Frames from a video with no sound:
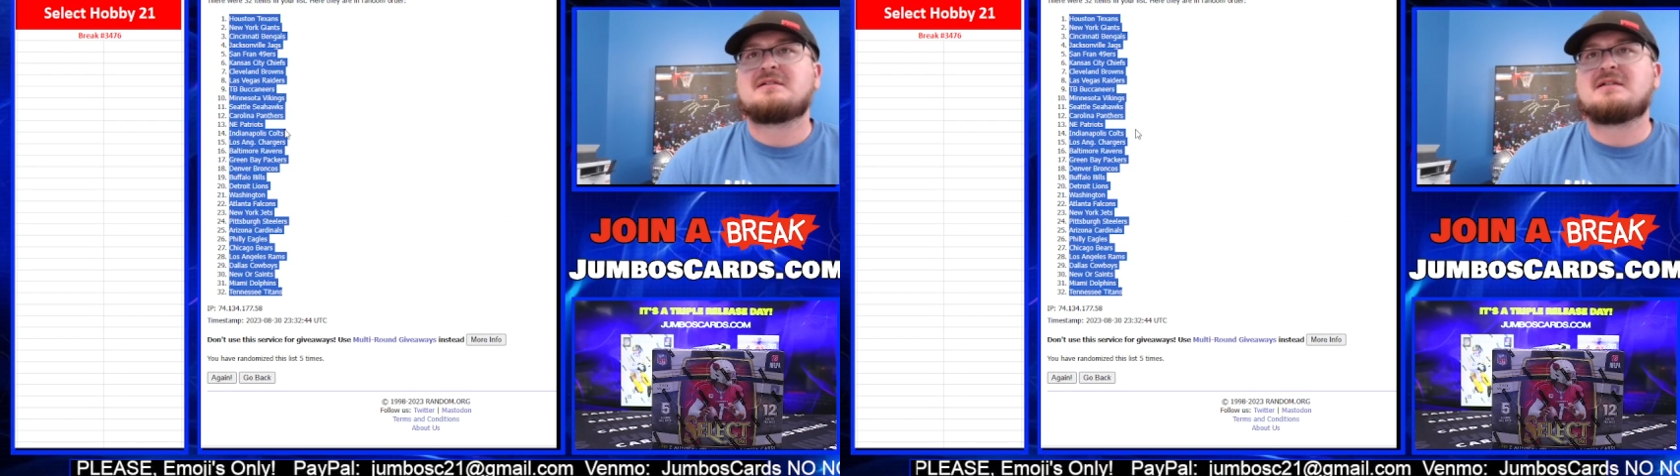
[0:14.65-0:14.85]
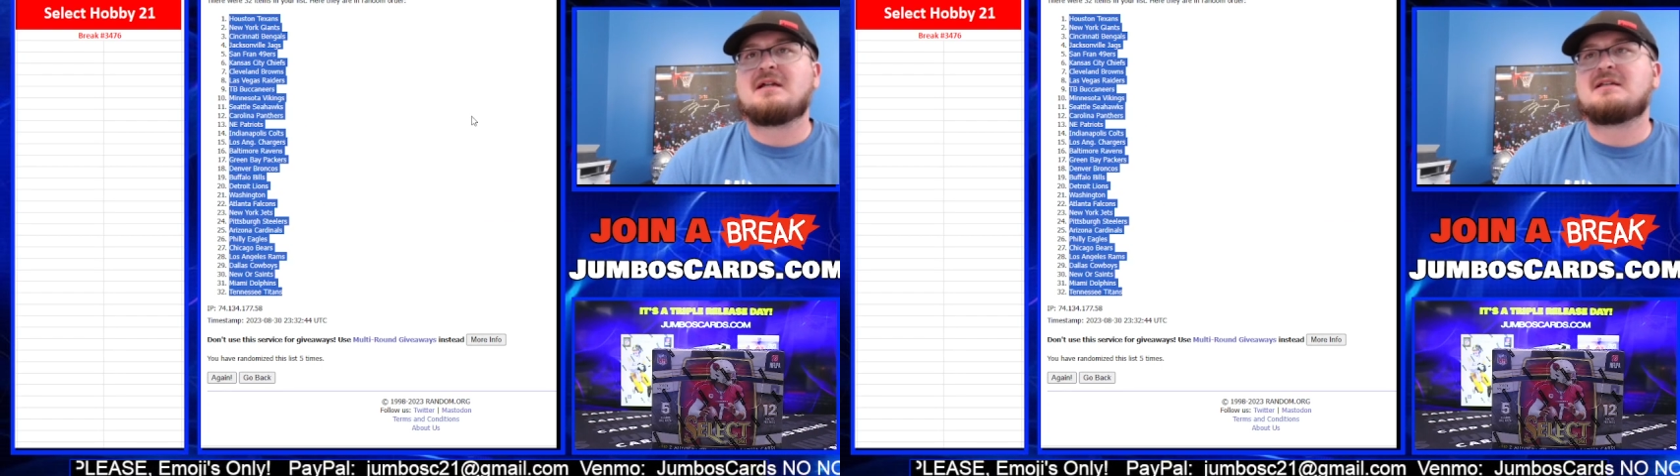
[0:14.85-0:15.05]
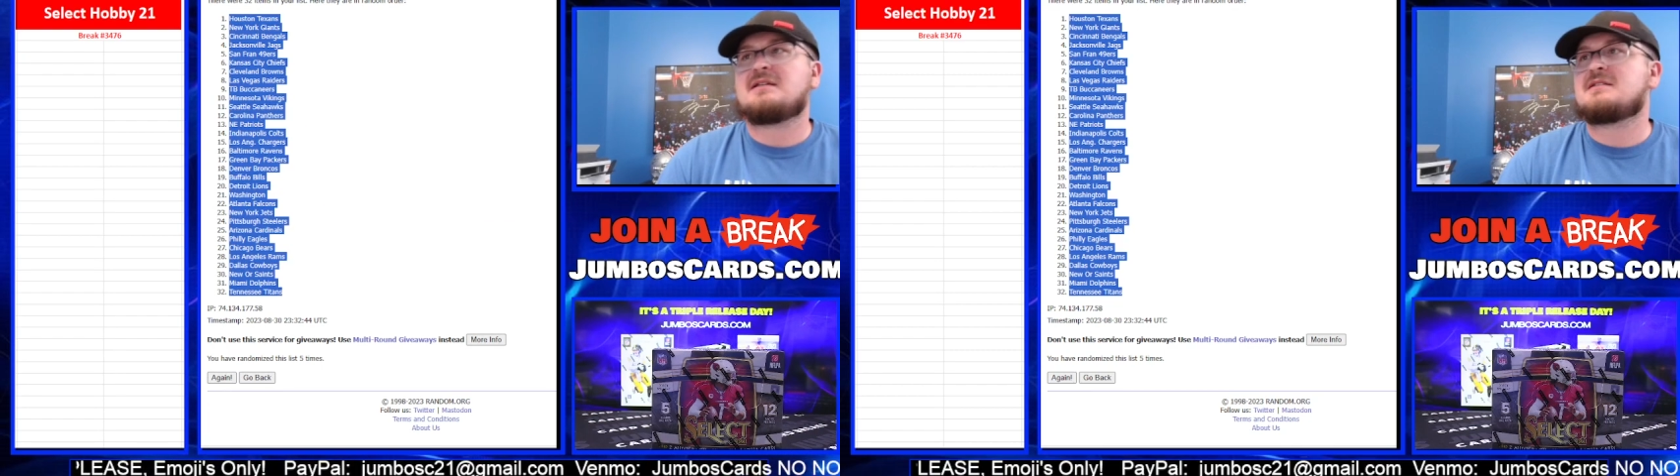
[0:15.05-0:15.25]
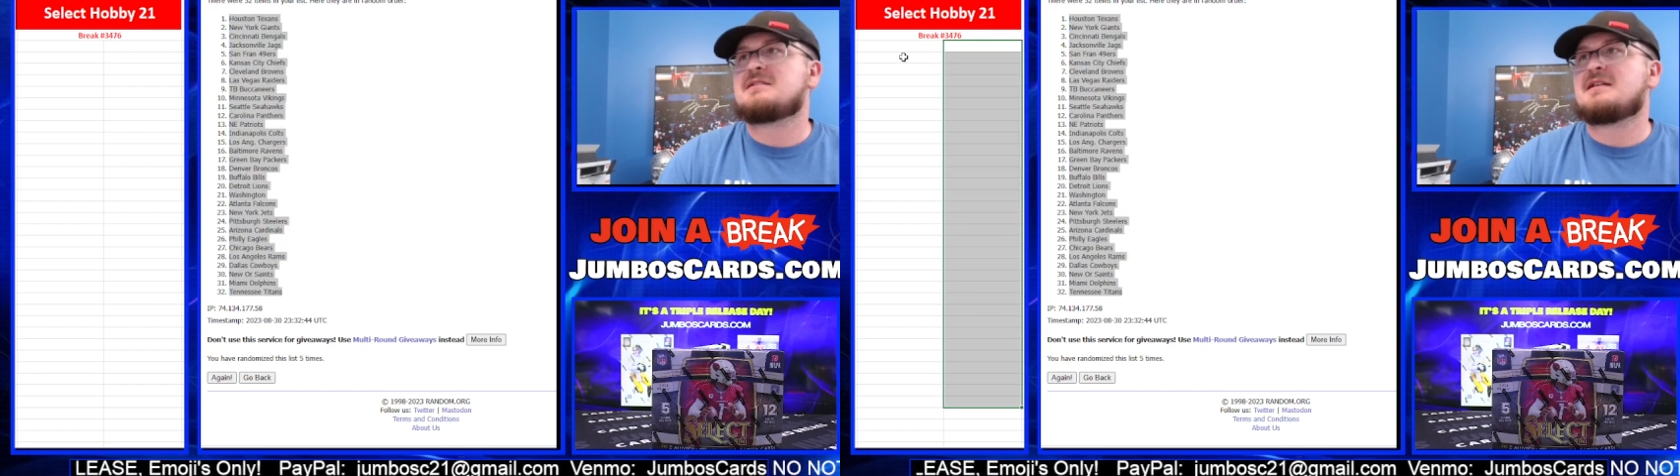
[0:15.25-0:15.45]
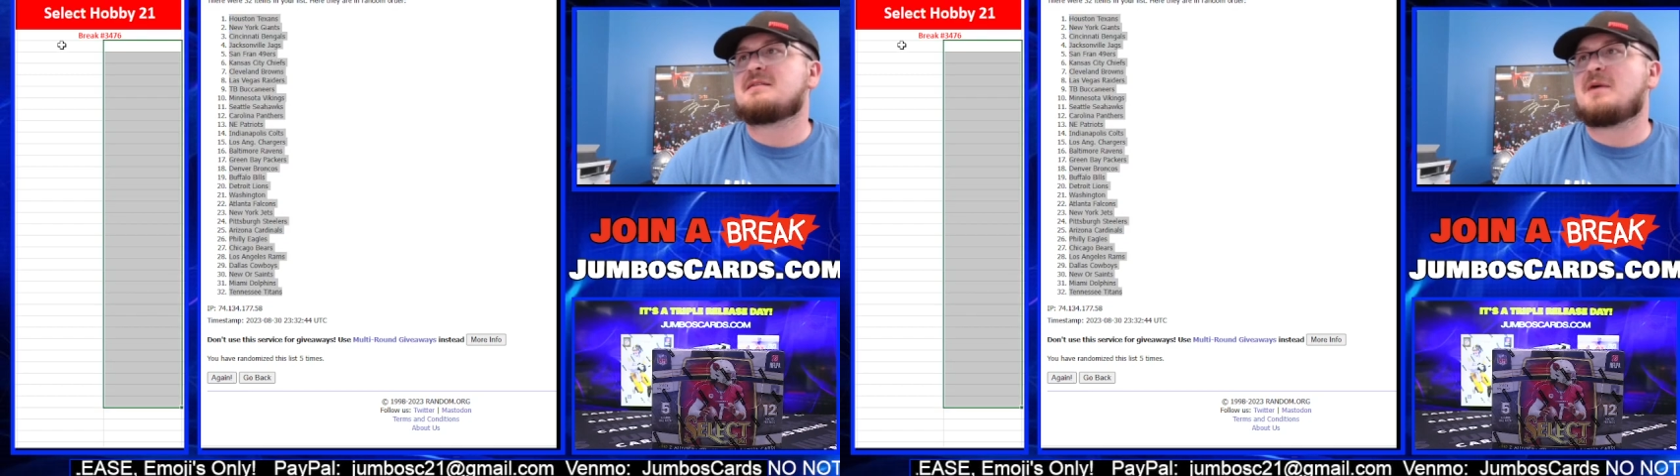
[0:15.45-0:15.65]

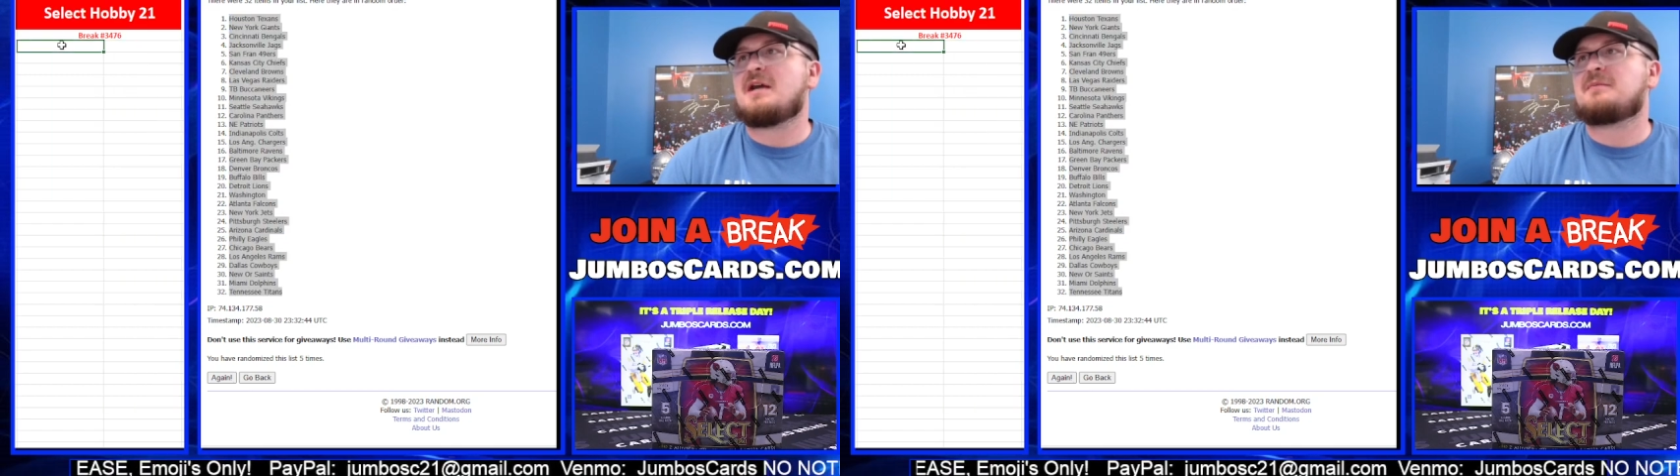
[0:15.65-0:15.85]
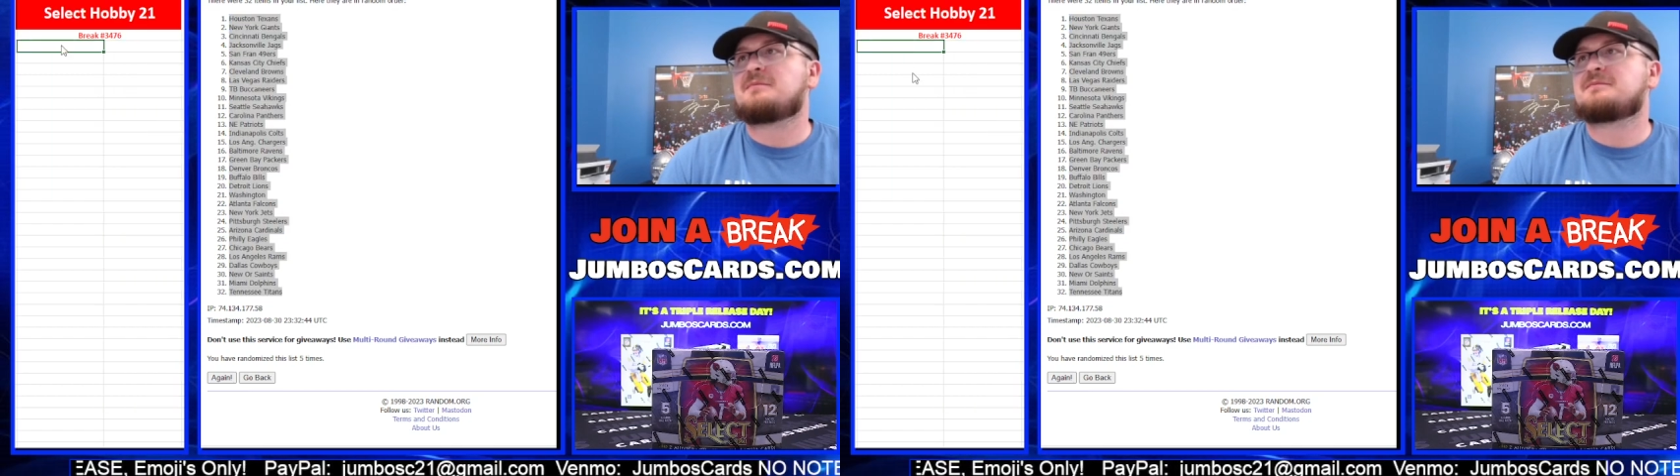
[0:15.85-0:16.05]
Titans at the bottom.